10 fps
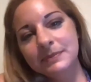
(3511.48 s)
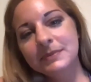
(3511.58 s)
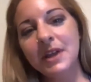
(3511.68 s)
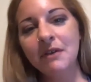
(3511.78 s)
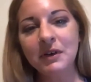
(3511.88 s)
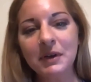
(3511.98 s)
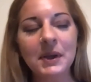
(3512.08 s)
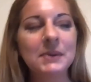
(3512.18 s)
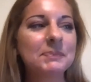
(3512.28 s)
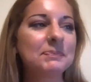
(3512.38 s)
definitely.
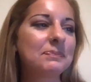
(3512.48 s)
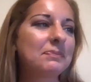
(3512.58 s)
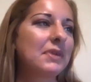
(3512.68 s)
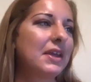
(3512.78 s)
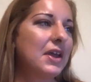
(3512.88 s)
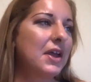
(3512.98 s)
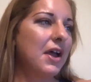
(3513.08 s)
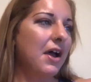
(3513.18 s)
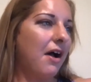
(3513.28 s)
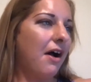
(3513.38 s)
Yeah.
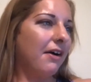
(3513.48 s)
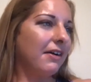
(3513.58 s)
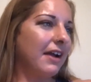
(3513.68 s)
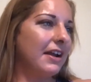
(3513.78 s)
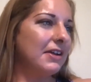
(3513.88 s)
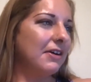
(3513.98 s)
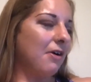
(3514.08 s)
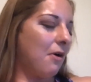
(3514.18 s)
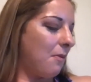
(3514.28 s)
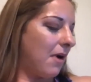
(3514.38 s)
All righty,
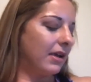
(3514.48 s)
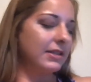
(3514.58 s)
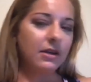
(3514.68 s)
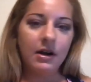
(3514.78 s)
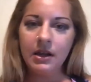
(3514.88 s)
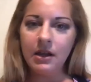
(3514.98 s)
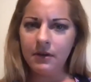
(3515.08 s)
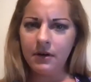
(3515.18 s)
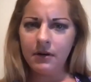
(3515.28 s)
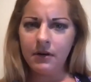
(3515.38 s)
girl. Well, is there any
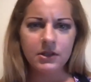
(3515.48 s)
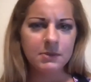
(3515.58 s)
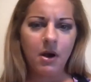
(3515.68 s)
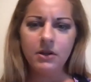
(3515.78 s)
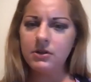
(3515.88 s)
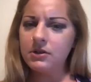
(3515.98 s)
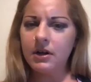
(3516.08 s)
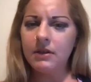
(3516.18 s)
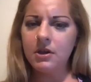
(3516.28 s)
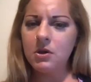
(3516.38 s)
other sponsors or
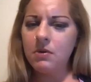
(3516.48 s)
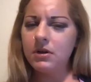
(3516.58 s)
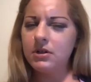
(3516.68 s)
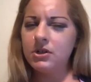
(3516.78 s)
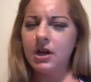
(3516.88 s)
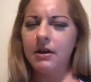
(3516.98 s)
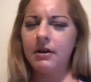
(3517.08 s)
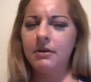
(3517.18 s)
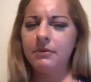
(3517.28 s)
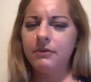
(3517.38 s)
anything you wanted to shout
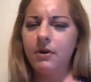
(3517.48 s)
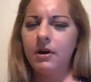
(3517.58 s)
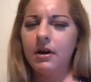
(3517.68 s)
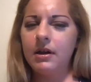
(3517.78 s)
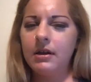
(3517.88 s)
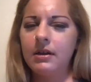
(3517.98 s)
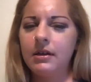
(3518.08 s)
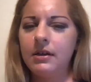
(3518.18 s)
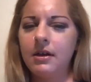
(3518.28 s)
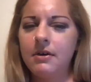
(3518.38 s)
out before I
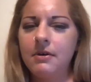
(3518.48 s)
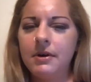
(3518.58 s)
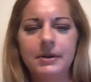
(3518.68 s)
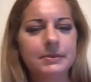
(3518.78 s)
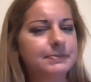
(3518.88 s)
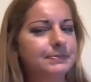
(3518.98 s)
go? Or